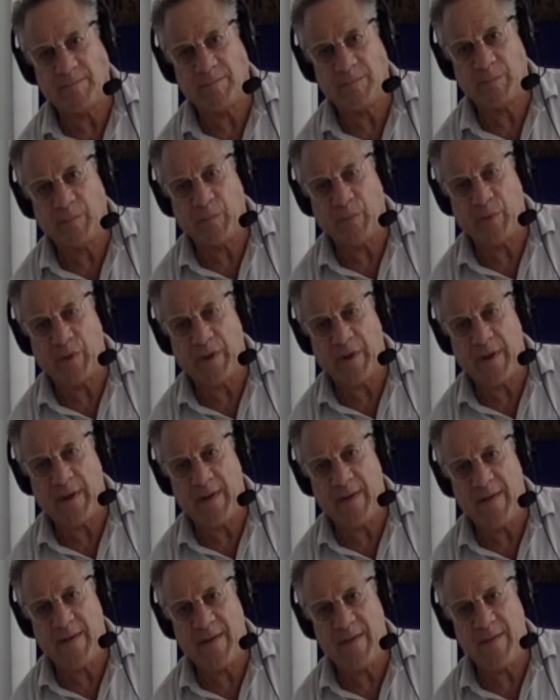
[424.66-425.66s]
Breathe
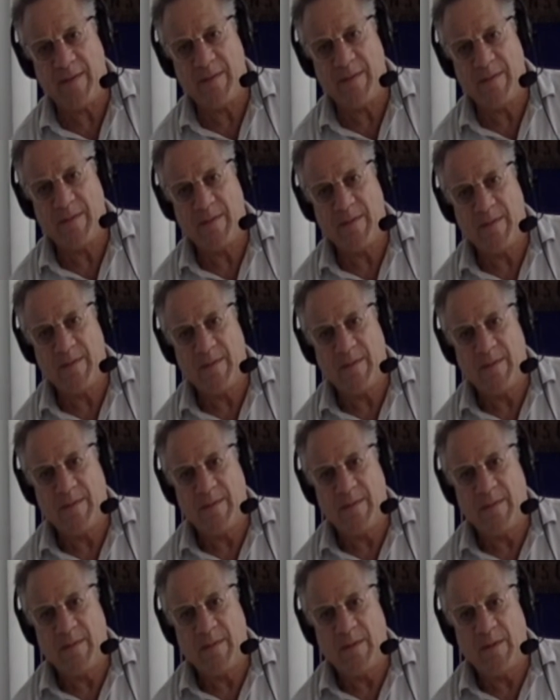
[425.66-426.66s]
in,
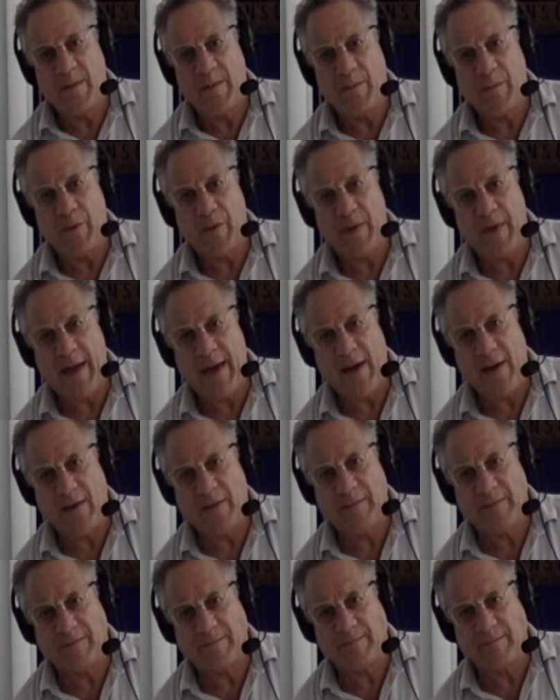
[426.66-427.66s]
breathe out.
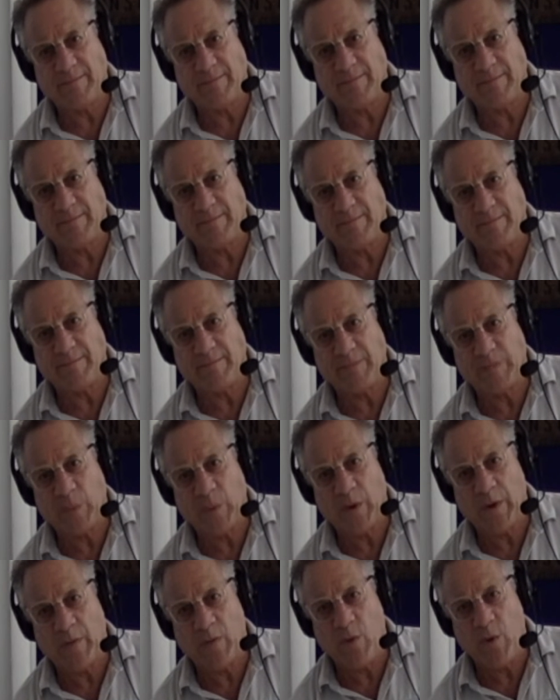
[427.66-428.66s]
One
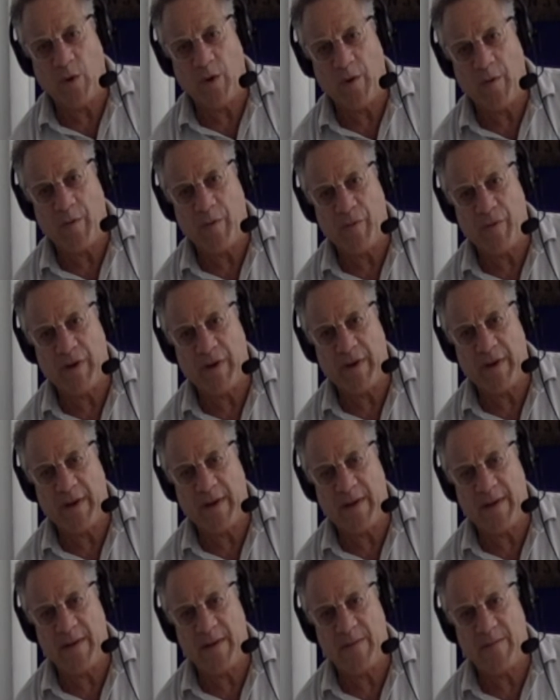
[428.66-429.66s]
more, breathe
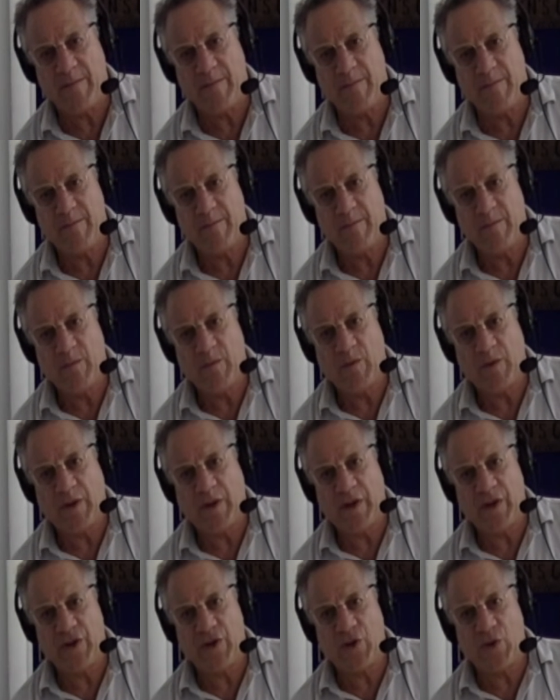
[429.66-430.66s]
in, really
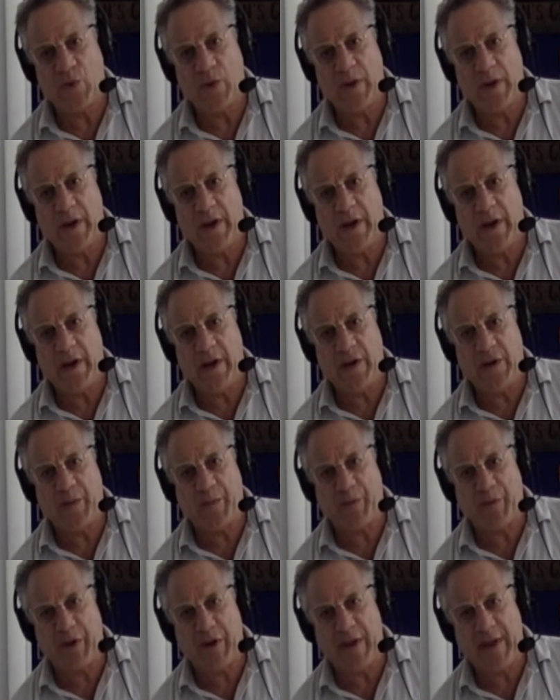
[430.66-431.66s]
squeeze,
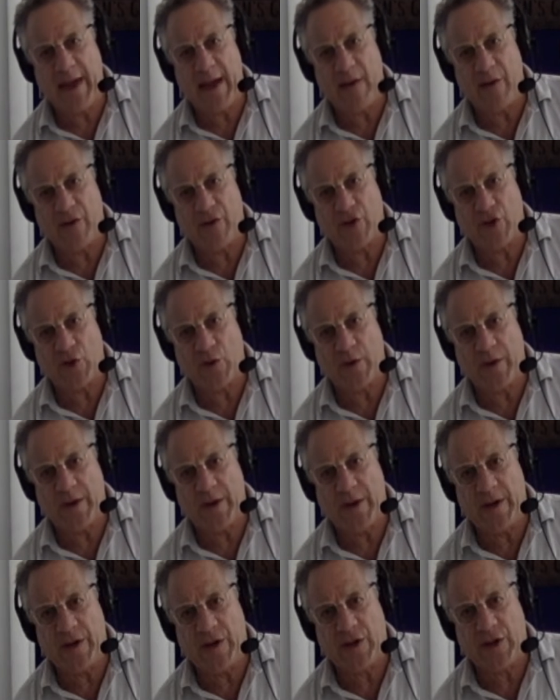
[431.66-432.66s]
breathe out,
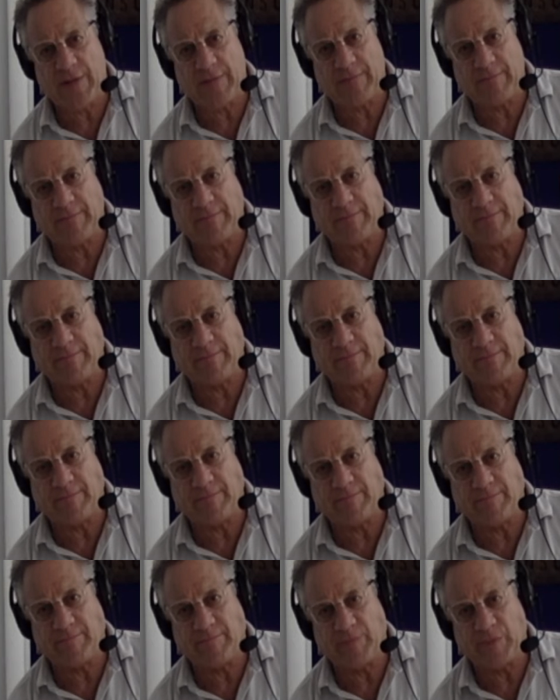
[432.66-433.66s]
squeeze.
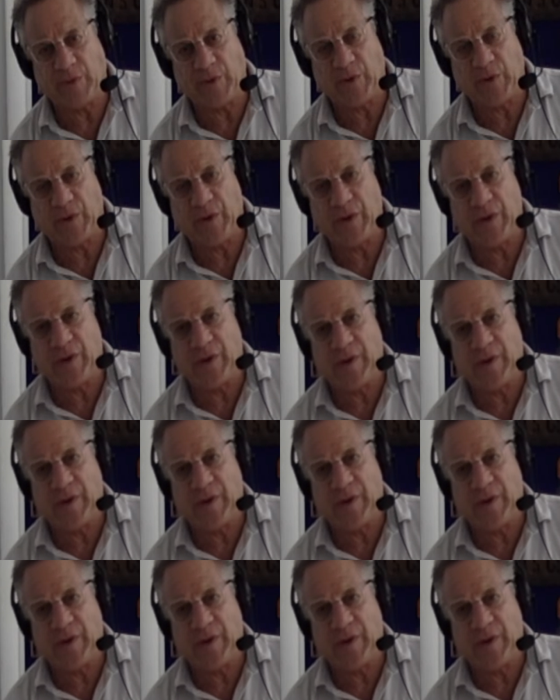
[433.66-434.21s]
Good.